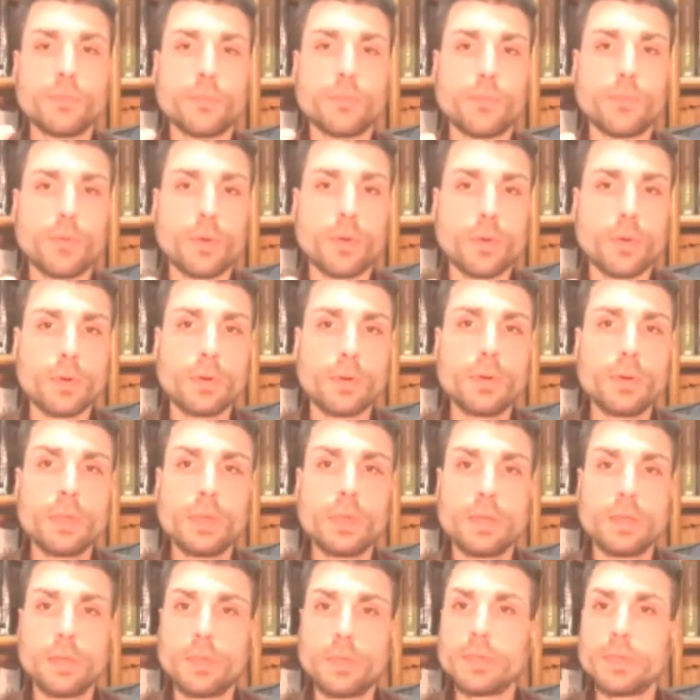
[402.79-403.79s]
for
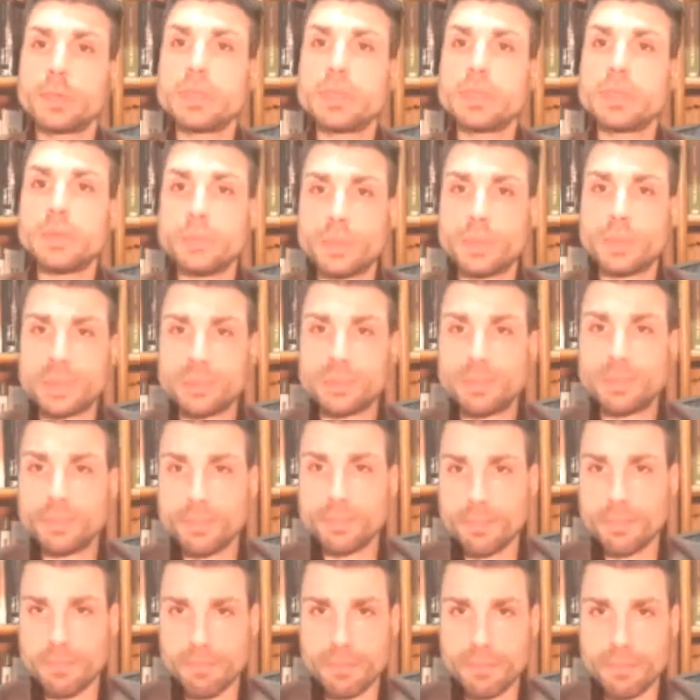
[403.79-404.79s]
the human
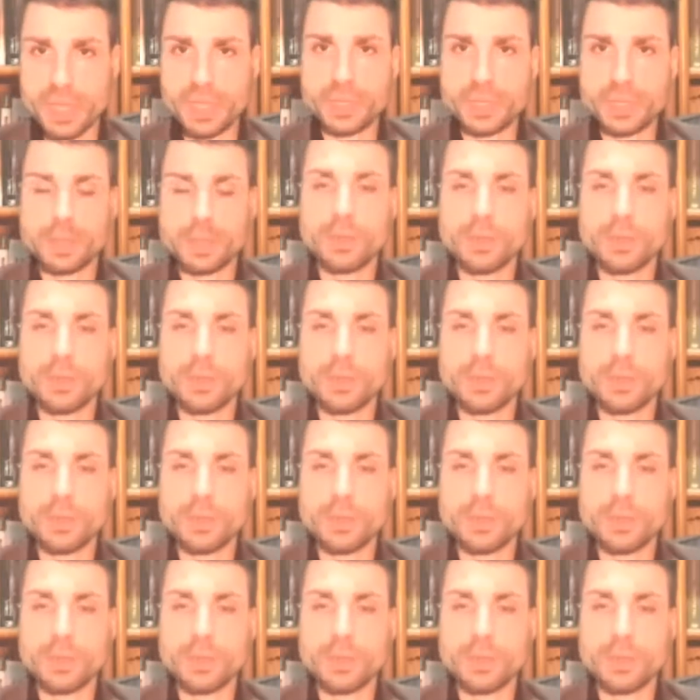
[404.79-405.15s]
being.